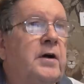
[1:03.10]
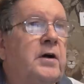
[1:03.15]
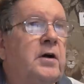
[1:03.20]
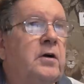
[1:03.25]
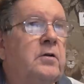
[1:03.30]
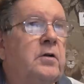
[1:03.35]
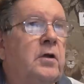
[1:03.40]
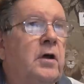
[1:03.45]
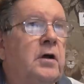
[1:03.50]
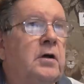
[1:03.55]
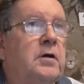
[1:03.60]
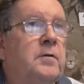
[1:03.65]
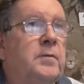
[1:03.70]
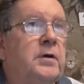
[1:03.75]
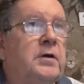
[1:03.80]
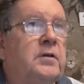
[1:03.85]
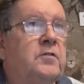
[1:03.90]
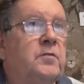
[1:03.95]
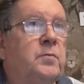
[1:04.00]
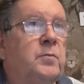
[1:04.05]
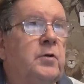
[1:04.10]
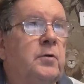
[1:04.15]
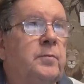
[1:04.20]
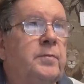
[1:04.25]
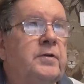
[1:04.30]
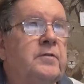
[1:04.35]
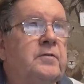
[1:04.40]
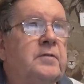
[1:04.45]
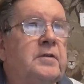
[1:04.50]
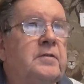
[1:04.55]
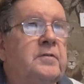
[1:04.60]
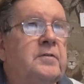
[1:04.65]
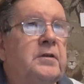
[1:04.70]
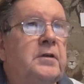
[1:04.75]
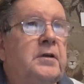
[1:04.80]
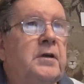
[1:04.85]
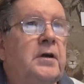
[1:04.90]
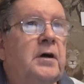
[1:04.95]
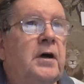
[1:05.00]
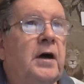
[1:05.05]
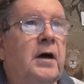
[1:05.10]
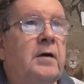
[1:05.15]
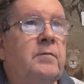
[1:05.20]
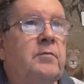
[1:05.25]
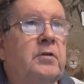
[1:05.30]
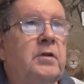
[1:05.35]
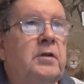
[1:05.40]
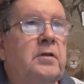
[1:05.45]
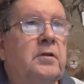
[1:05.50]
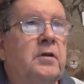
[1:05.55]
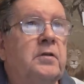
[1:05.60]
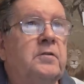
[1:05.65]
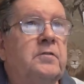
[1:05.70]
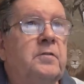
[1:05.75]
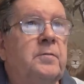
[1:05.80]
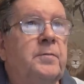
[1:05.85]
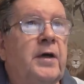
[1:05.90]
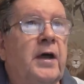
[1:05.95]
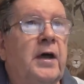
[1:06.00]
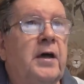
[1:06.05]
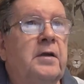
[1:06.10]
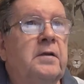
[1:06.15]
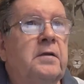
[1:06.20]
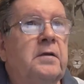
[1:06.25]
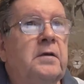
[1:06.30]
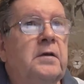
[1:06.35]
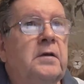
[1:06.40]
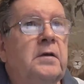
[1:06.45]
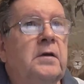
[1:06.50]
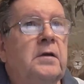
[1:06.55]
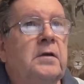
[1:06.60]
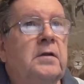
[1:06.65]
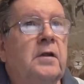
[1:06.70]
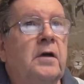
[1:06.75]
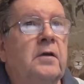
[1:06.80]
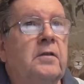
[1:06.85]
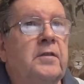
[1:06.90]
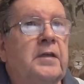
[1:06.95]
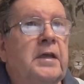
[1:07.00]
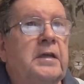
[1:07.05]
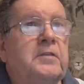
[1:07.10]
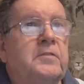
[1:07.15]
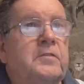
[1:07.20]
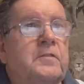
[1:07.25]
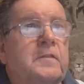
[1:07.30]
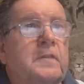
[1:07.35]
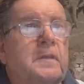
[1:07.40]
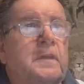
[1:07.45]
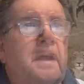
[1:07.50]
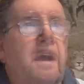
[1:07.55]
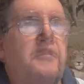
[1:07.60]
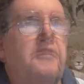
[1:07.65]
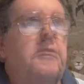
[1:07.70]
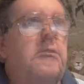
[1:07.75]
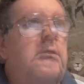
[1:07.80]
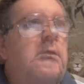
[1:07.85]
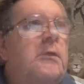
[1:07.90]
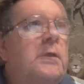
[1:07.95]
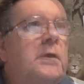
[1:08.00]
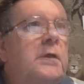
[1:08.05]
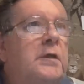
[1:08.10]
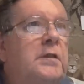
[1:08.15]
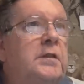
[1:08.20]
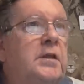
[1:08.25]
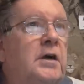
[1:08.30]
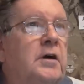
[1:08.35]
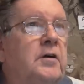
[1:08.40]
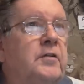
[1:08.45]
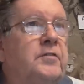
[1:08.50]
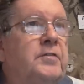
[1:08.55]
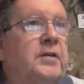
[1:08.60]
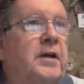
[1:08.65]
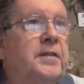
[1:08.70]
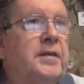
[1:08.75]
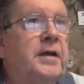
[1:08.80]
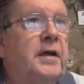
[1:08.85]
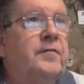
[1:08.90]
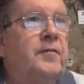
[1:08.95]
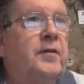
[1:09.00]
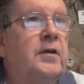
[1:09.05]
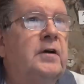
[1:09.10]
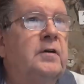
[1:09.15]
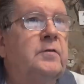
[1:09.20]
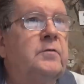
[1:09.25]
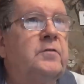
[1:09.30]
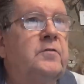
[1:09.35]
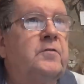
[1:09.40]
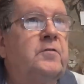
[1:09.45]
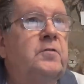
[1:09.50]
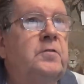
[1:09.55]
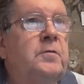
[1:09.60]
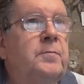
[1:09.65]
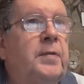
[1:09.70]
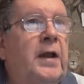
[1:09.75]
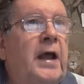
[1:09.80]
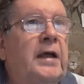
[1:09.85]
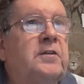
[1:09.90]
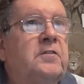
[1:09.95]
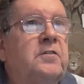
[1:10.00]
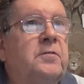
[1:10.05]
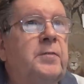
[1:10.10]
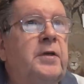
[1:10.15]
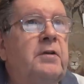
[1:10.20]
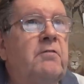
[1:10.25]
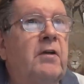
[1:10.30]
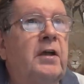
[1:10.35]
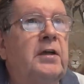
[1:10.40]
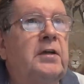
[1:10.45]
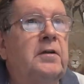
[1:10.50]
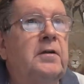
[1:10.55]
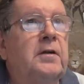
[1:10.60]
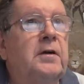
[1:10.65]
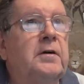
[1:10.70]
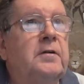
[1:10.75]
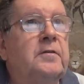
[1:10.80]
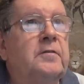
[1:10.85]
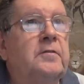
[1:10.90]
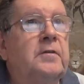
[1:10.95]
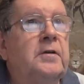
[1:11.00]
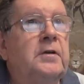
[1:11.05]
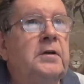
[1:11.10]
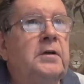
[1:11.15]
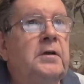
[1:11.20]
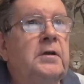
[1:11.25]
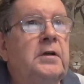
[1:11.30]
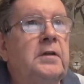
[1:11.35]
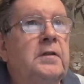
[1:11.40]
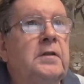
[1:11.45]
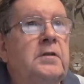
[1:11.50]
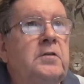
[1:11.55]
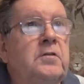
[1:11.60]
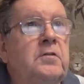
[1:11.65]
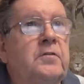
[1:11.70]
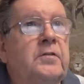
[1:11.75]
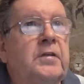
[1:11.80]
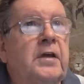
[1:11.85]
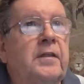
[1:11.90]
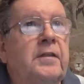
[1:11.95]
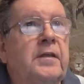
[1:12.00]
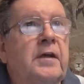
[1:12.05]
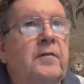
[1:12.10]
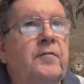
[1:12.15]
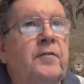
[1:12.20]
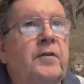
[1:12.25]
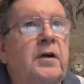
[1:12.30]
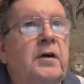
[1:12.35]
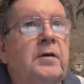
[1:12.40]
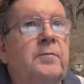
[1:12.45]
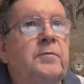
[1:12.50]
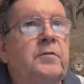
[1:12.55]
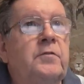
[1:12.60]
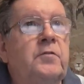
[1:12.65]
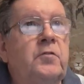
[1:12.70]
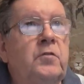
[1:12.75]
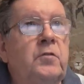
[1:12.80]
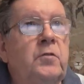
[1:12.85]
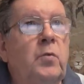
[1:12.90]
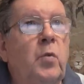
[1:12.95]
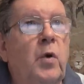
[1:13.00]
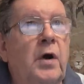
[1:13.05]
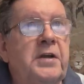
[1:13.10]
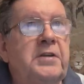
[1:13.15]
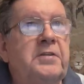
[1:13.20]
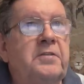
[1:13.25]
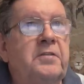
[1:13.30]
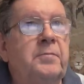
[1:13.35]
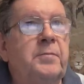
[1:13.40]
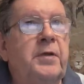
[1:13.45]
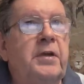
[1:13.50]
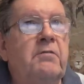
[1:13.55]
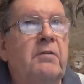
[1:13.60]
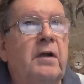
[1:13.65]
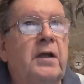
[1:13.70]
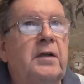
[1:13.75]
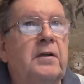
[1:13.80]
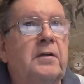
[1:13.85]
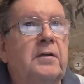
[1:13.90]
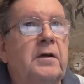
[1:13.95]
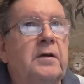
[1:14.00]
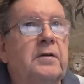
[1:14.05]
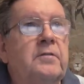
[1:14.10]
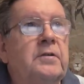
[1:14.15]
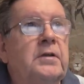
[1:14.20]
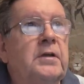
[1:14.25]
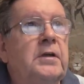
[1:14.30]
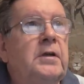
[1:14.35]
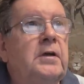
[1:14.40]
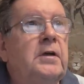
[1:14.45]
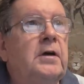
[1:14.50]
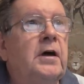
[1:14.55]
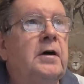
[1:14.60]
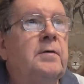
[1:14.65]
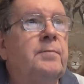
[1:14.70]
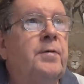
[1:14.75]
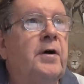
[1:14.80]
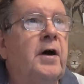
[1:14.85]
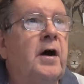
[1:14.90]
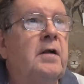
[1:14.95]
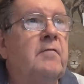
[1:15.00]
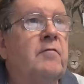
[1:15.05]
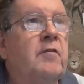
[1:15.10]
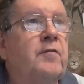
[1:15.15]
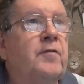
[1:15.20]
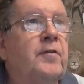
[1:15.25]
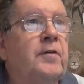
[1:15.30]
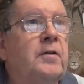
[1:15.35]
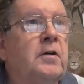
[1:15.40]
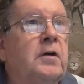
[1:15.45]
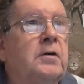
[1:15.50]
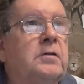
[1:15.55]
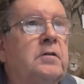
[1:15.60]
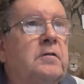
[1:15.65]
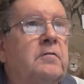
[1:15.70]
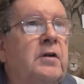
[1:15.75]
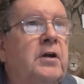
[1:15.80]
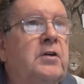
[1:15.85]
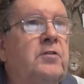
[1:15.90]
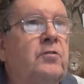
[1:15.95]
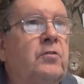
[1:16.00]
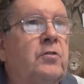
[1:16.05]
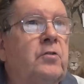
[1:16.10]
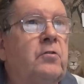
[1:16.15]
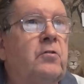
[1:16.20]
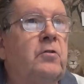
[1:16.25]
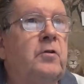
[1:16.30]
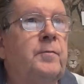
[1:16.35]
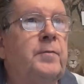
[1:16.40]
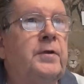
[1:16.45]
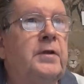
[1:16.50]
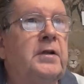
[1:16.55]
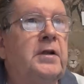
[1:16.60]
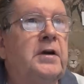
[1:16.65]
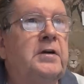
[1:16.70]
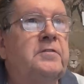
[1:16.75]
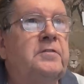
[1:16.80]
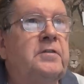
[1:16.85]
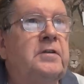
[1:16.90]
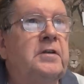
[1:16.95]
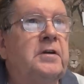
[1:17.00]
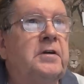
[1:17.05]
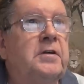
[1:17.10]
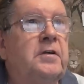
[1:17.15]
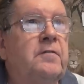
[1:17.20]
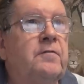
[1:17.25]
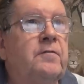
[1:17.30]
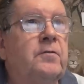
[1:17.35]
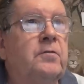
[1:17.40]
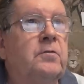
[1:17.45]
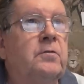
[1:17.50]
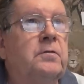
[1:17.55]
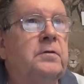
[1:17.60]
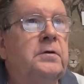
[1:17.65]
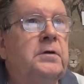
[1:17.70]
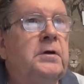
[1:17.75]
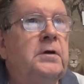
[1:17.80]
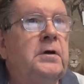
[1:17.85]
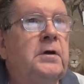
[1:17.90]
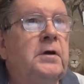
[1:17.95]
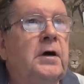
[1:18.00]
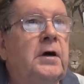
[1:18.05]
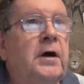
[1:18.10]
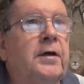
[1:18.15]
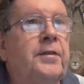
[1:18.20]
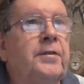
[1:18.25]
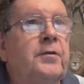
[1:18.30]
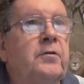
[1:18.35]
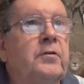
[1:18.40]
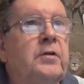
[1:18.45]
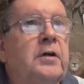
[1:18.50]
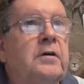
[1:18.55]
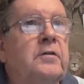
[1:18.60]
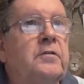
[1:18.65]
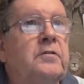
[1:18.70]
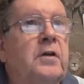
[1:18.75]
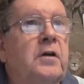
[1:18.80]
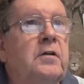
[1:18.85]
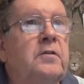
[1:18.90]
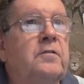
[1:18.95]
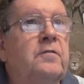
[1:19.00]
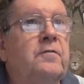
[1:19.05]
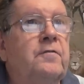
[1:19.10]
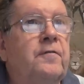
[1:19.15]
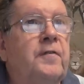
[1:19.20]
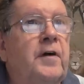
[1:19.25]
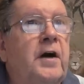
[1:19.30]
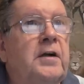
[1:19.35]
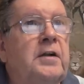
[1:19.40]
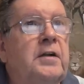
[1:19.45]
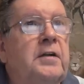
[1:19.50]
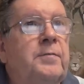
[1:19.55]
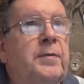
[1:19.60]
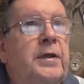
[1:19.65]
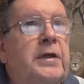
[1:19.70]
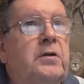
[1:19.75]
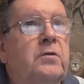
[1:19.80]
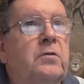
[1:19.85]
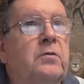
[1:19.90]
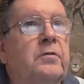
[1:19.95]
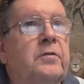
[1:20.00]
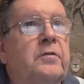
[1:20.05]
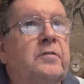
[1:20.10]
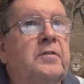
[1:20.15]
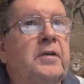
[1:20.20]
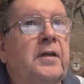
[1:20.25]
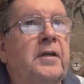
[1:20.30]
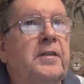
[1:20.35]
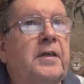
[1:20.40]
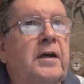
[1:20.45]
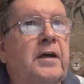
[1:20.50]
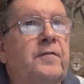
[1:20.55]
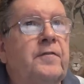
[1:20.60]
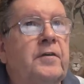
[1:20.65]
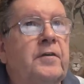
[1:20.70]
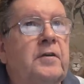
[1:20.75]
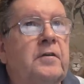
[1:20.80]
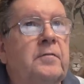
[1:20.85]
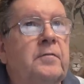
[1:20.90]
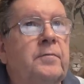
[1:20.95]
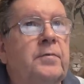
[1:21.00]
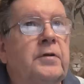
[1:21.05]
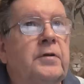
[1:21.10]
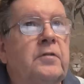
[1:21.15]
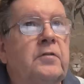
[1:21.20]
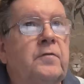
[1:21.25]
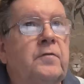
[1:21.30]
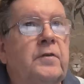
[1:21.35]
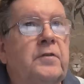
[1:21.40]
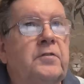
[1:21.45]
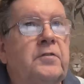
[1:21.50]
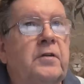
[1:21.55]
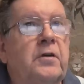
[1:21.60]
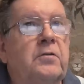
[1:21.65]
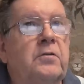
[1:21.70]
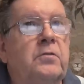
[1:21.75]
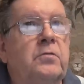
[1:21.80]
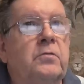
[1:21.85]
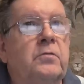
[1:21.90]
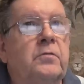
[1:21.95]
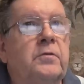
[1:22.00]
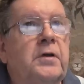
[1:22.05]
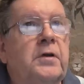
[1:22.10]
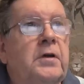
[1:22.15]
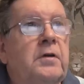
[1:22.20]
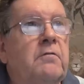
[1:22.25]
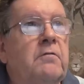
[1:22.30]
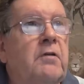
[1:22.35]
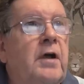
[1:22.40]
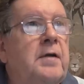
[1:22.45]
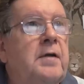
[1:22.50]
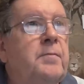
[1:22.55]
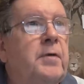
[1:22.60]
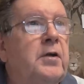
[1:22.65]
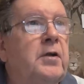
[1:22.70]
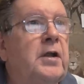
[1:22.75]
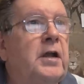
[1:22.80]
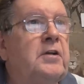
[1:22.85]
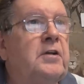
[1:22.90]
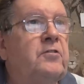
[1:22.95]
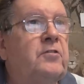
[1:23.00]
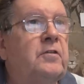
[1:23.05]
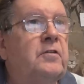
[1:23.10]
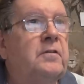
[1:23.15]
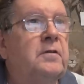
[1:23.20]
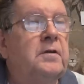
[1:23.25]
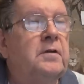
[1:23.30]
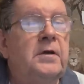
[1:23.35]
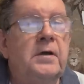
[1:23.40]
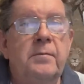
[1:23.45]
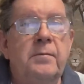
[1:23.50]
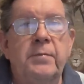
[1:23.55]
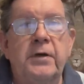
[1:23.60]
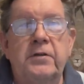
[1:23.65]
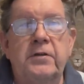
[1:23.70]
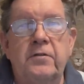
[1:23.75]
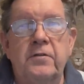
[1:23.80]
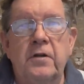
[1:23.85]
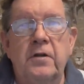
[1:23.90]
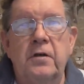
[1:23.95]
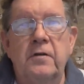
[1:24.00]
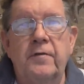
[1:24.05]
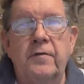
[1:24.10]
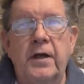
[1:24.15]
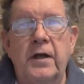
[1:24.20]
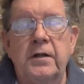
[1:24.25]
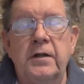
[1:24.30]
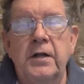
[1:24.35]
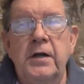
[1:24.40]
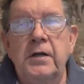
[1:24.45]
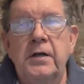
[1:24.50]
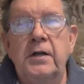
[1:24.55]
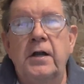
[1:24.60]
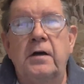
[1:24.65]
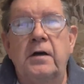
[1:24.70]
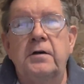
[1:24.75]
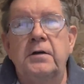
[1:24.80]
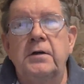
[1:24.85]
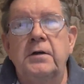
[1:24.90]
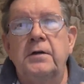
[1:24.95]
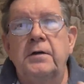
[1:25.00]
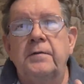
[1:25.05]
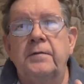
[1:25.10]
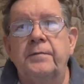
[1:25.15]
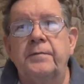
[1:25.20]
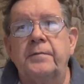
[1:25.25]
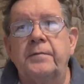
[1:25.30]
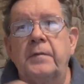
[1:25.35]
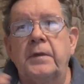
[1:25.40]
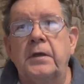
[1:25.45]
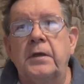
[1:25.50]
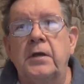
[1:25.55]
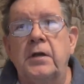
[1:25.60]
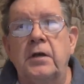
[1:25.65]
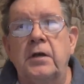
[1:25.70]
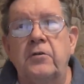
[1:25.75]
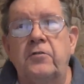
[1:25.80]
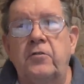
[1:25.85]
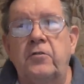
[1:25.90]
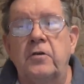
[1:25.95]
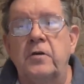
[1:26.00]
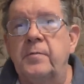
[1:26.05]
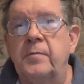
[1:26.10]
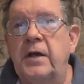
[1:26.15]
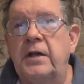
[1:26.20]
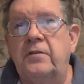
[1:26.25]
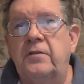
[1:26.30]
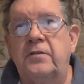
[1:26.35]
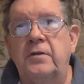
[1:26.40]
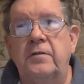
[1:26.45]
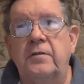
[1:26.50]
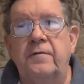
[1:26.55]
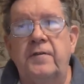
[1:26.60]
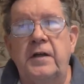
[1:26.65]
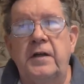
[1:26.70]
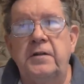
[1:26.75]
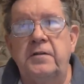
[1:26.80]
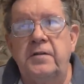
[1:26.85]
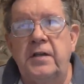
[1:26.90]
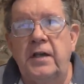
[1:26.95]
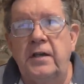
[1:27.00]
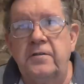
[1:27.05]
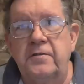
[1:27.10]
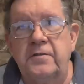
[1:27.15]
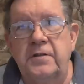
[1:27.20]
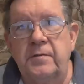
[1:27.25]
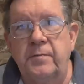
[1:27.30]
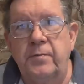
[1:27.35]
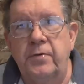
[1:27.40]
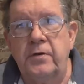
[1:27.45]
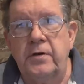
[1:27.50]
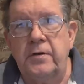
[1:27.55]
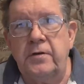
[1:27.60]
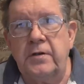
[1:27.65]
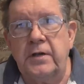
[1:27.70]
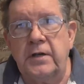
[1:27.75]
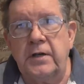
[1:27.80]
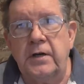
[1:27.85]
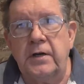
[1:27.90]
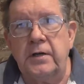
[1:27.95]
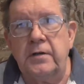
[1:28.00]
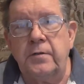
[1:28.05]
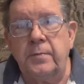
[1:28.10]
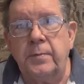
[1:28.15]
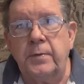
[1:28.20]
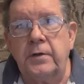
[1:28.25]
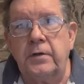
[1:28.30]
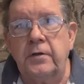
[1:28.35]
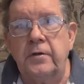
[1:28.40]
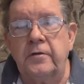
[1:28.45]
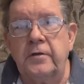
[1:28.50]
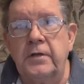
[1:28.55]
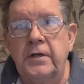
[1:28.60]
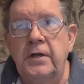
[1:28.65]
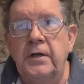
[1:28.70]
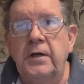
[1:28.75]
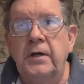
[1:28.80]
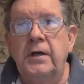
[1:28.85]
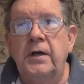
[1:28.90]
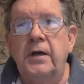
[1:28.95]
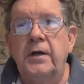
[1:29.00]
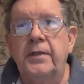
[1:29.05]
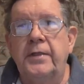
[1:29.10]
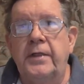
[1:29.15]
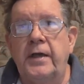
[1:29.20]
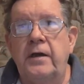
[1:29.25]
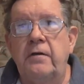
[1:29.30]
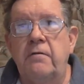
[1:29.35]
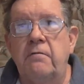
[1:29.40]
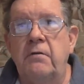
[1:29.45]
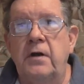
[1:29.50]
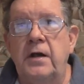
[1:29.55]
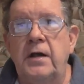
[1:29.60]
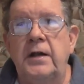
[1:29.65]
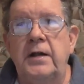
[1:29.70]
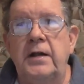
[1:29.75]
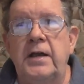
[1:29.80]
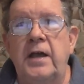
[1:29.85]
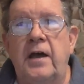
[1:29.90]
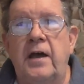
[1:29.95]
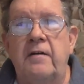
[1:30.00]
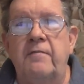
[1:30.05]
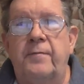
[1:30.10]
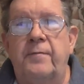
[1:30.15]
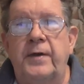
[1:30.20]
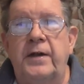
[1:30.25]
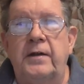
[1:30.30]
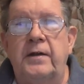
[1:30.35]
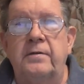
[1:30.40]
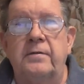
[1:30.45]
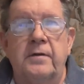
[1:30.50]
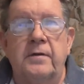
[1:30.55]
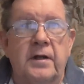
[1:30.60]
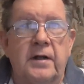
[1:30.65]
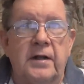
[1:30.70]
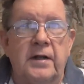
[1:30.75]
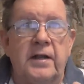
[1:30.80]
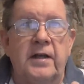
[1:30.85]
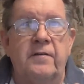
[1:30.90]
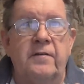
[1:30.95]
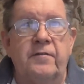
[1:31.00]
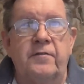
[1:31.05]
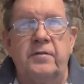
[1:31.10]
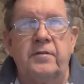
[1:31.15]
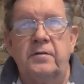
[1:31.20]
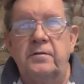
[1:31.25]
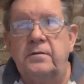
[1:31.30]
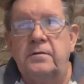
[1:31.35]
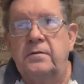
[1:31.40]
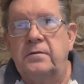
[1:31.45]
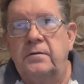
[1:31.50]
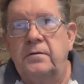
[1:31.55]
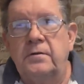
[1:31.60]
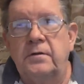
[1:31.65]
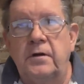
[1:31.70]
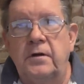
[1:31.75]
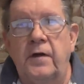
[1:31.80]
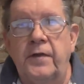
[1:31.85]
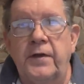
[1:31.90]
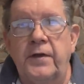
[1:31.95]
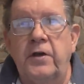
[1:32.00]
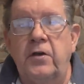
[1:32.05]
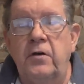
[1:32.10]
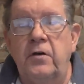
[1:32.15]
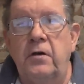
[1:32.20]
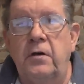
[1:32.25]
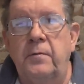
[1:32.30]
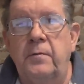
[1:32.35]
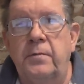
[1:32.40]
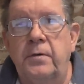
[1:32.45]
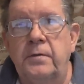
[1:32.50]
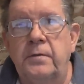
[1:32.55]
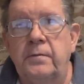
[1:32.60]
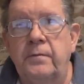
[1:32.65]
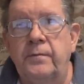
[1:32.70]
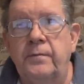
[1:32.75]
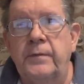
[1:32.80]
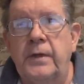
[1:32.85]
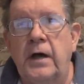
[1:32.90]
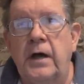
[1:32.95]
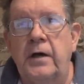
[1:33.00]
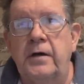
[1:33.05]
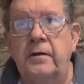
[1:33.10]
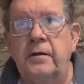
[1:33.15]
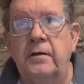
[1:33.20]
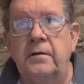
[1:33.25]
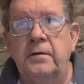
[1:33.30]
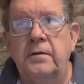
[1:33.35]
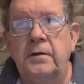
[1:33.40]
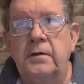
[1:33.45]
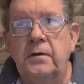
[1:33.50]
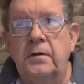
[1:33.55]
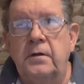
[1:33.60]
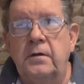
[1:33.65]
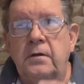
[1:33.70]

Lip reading: my own home, a small business. I'm doing not too bad. No thanks to the government, etc. In the old South Africa, I was too black to be recognised. In the new South Africa, I'm too white to be recognised. I'm part of a forgotten racial group in 1994. I thought I was going to finally be called a South African because of a so-called rainbow nation, but to no avail. Now, you know, Sean makes a fantastic point here, guys, because they really have been left on the curb under